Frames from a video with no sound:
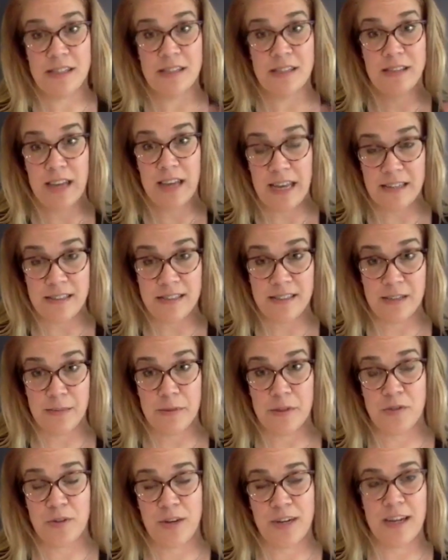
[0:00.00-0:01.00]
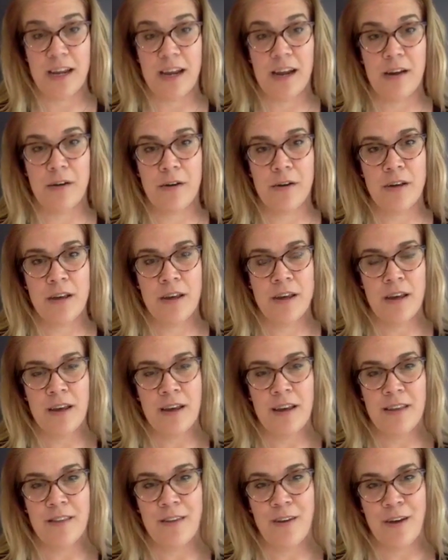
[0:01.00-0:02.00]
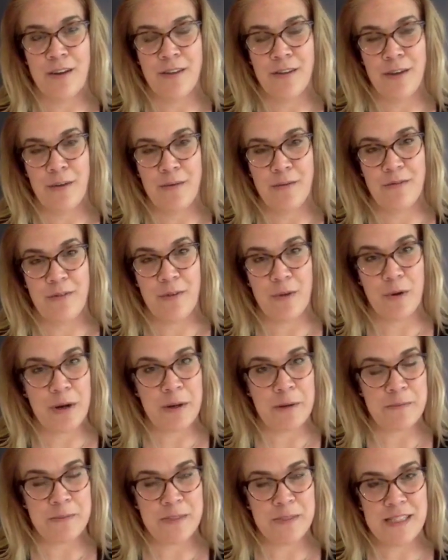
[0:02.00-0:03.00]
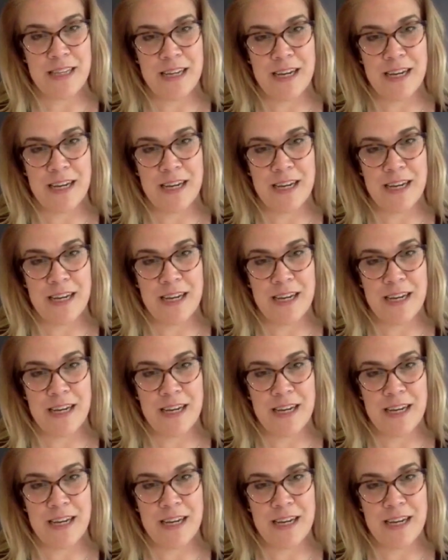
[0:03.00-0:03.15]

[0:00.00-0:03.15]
and Simmons right now in the online forums,